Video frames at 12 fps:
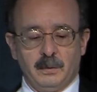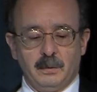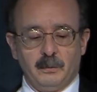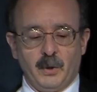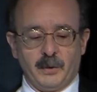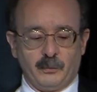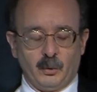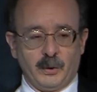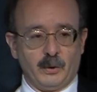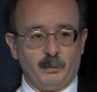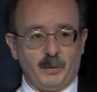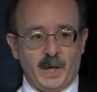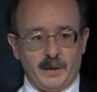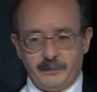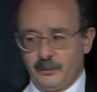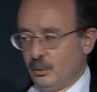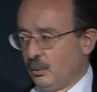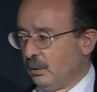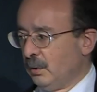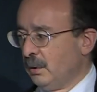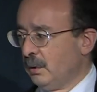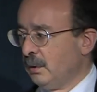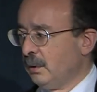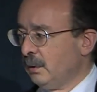But for a little biofuel
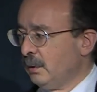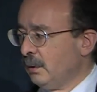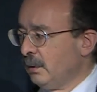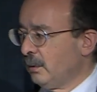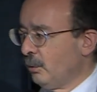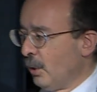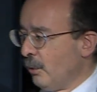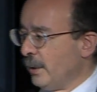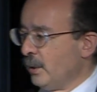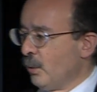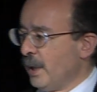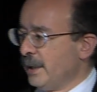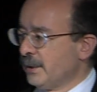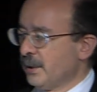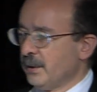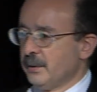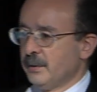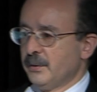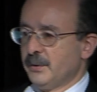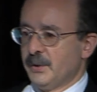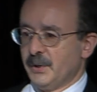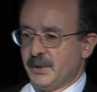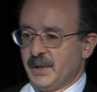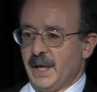grown in ways that
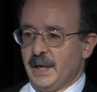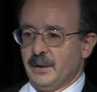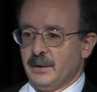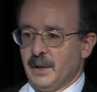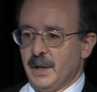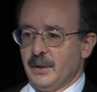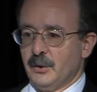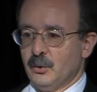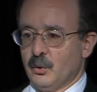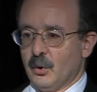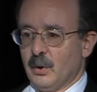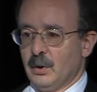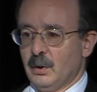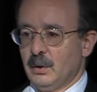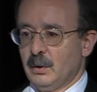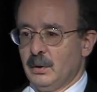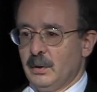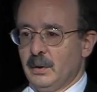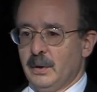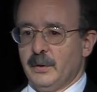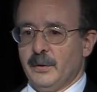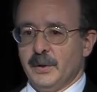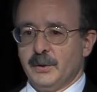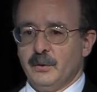sustain and endure,
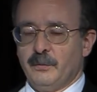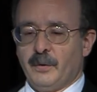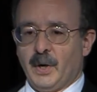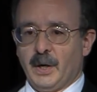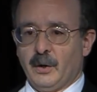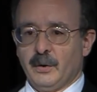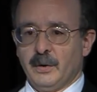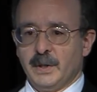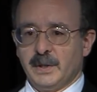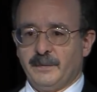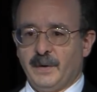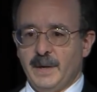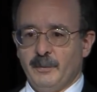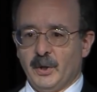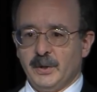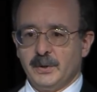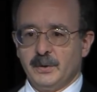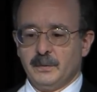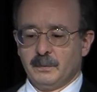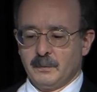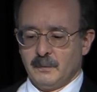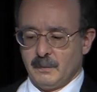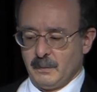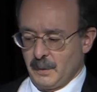this new fire is flameless.
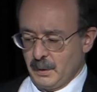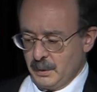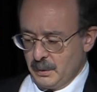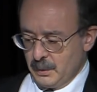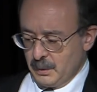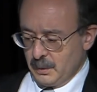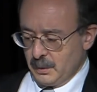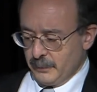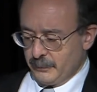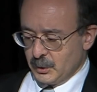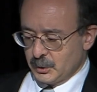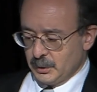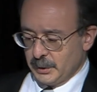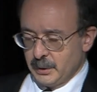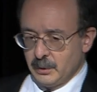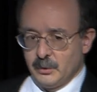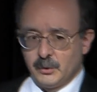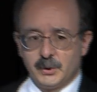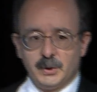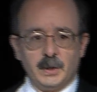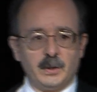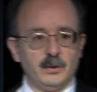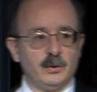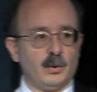Efficiently used,
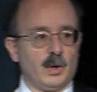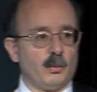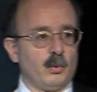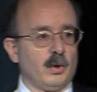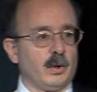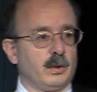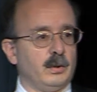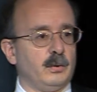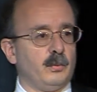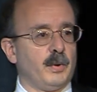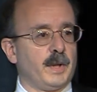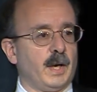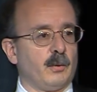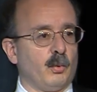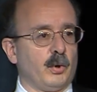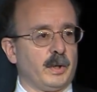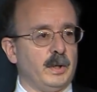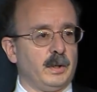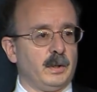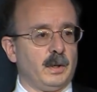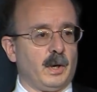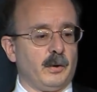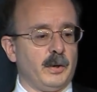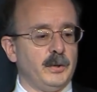it can do our work without working
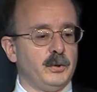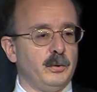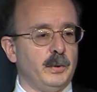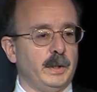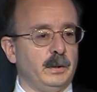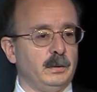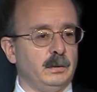our undoing.